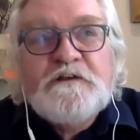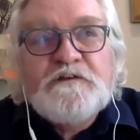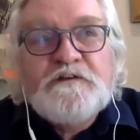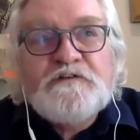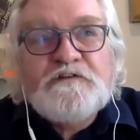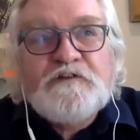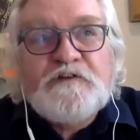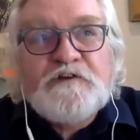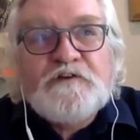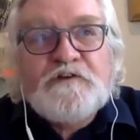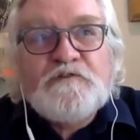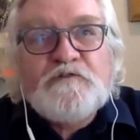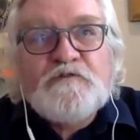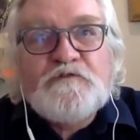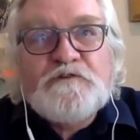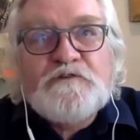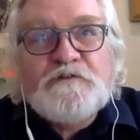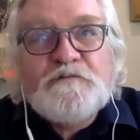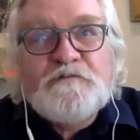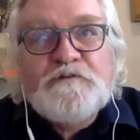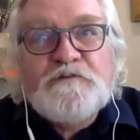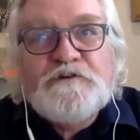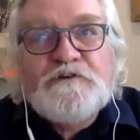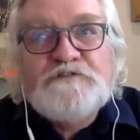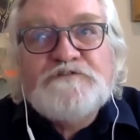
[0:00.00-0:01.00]
so-called
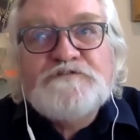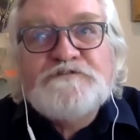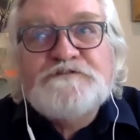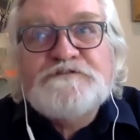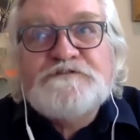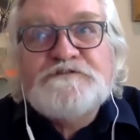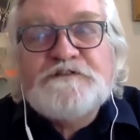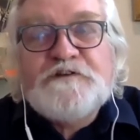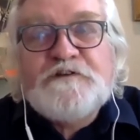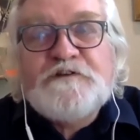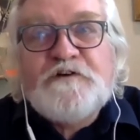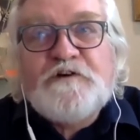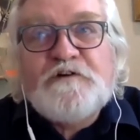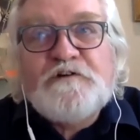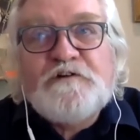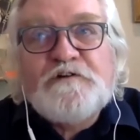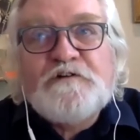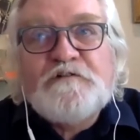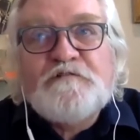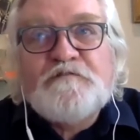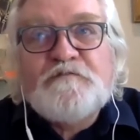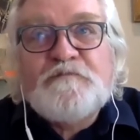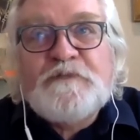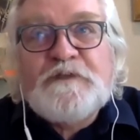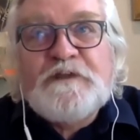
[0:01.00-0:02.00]
emergency
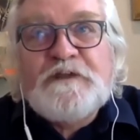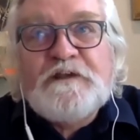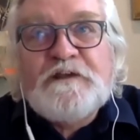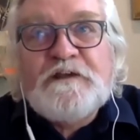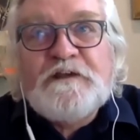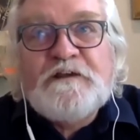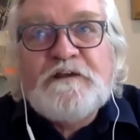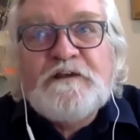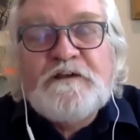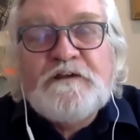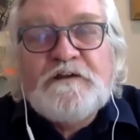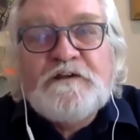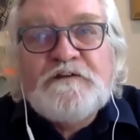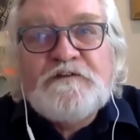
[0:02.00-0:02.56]
RFP